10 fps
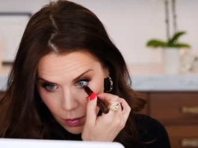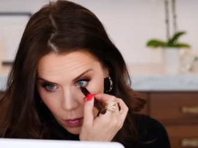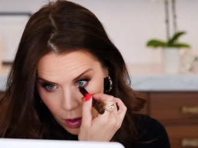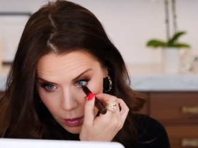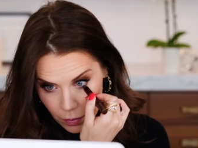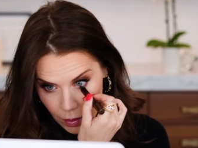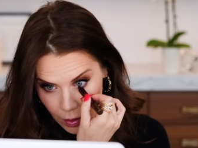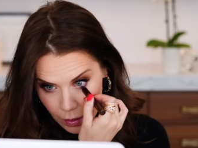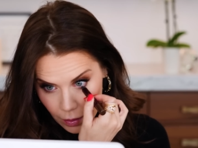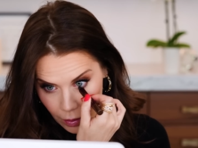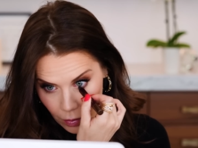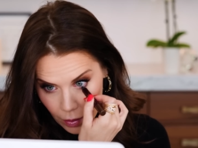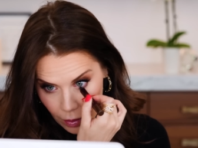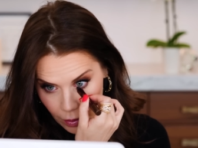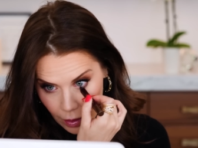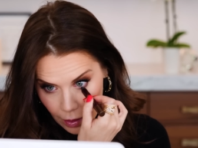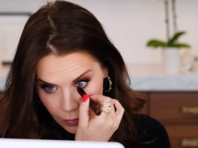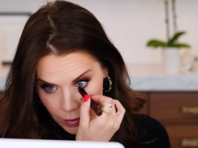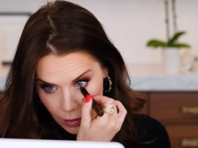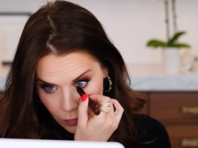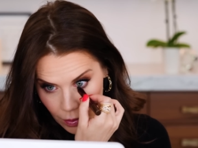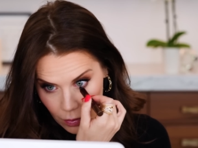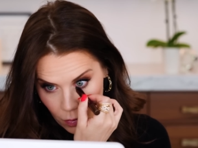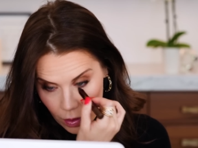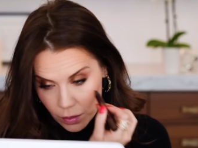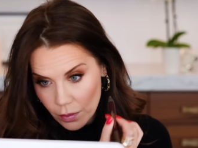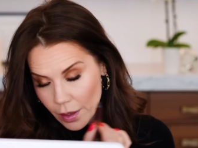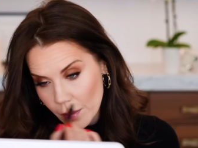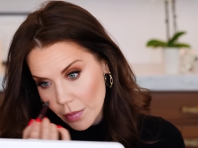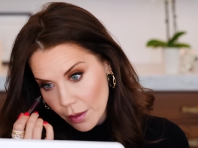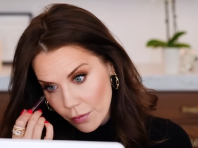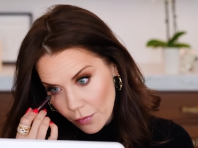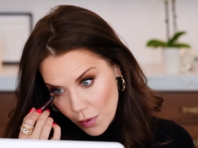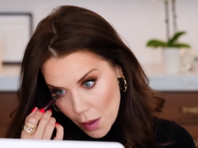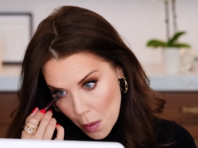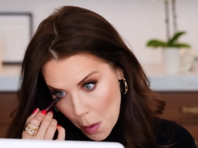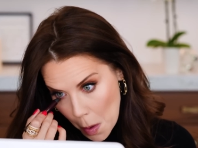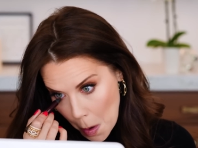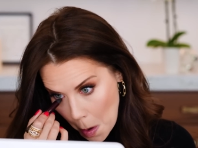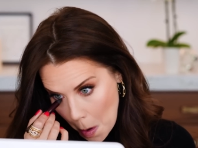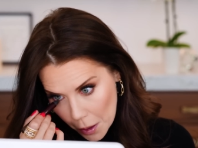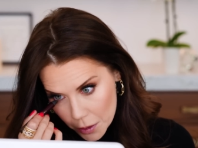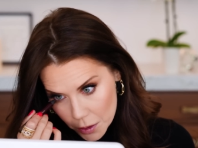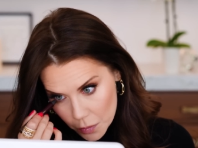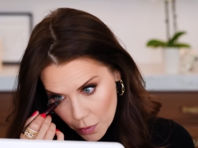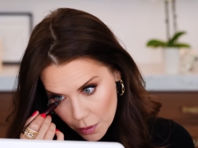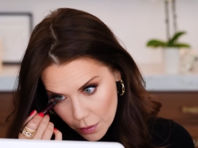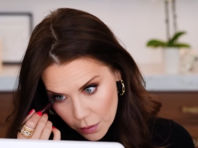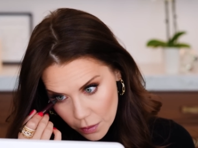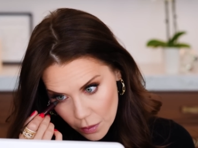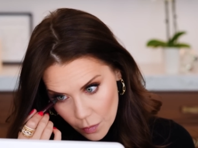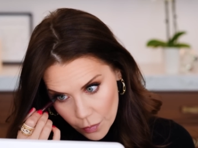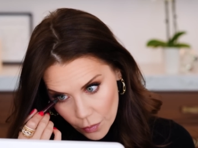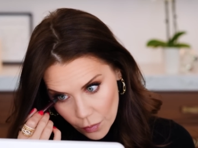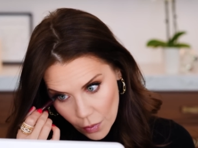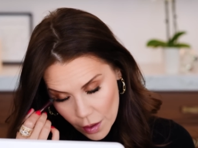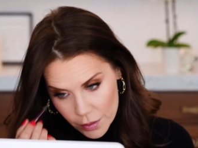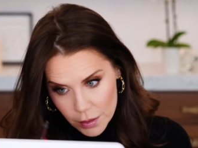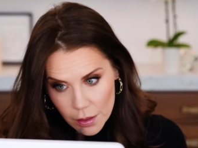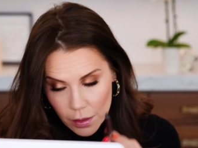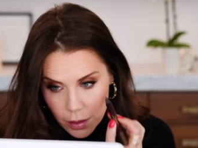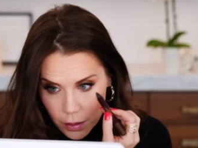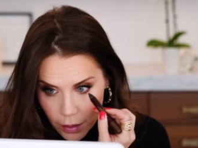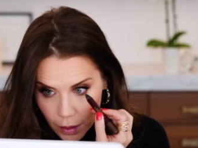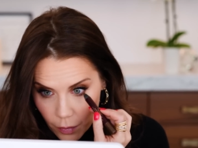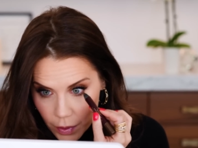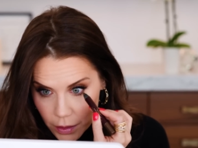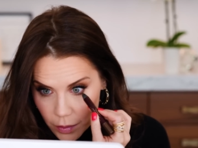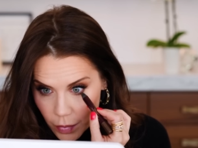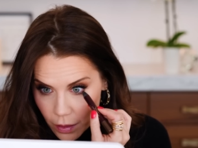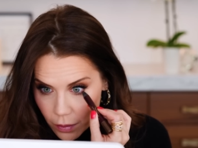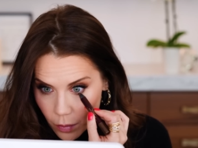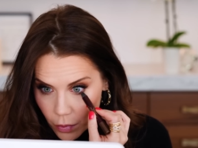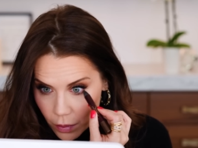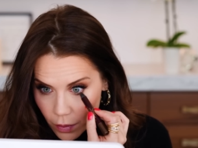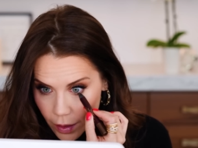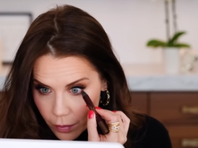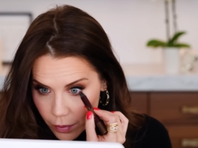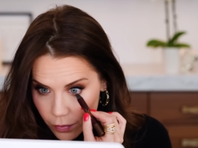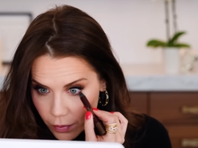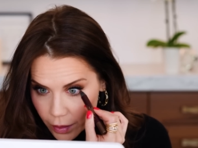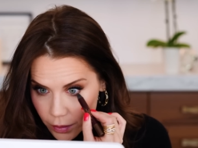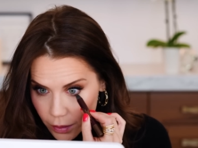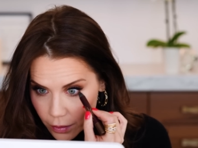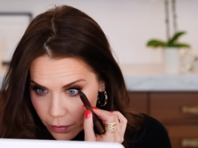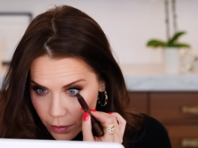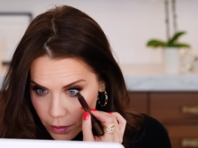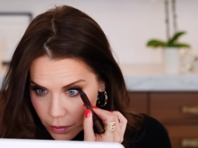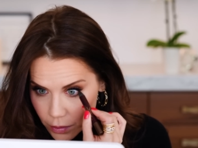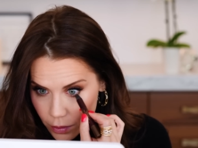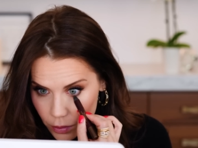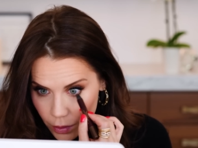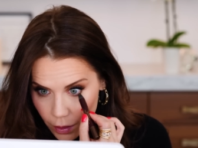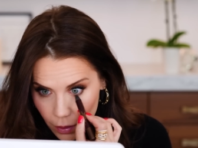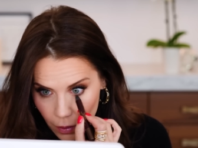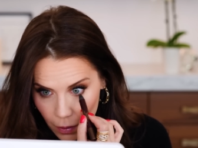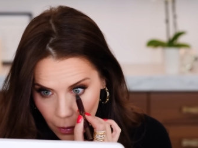the waterline. I know I already have stuff in the waterline, but I feel I just want a little bronzier. Like, I want it to be a little more light reflective, and this will do the trick.